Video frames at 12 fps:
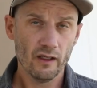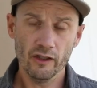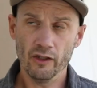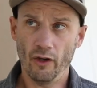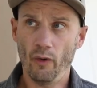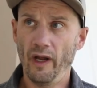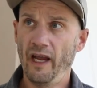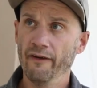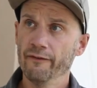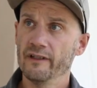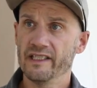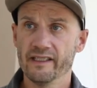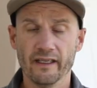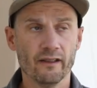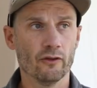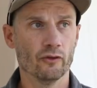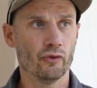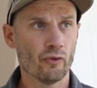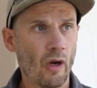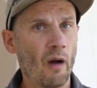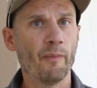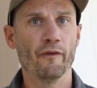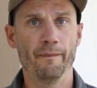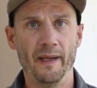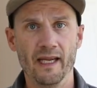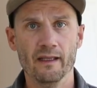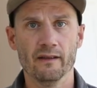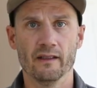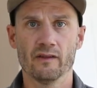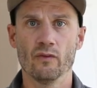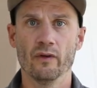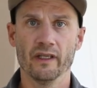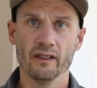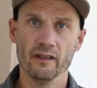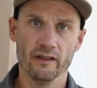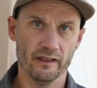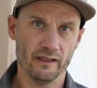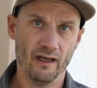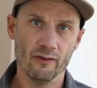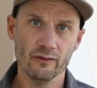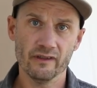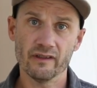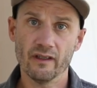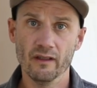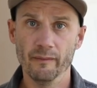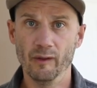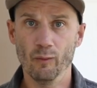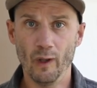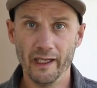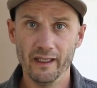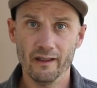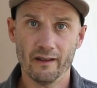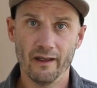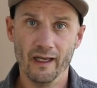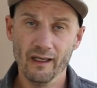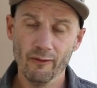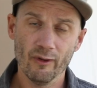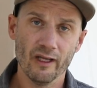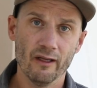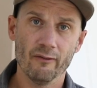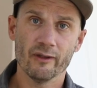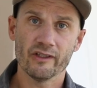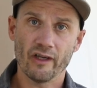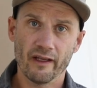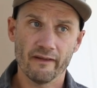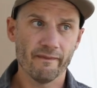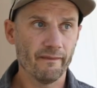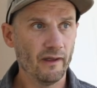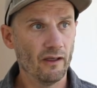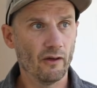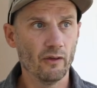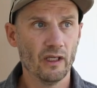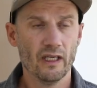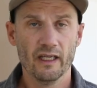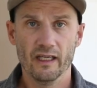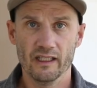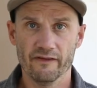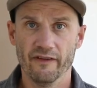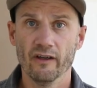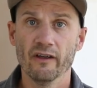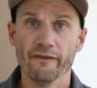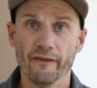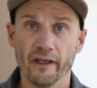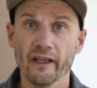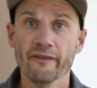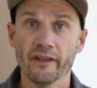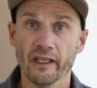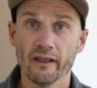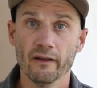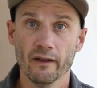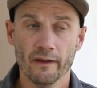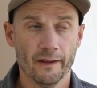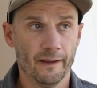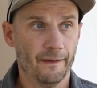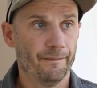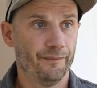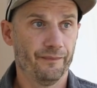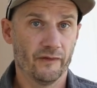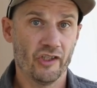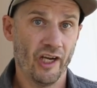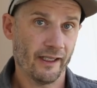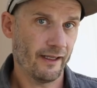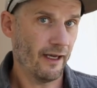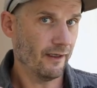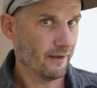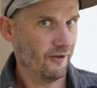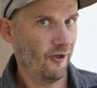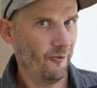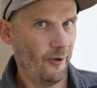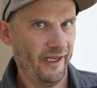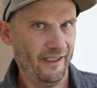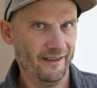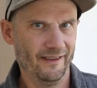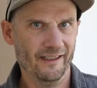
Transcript: You know, every single drop of paint that's going into this house is gonna be white anyway, which I, you know, it's very forgiving. Check that, it's not white.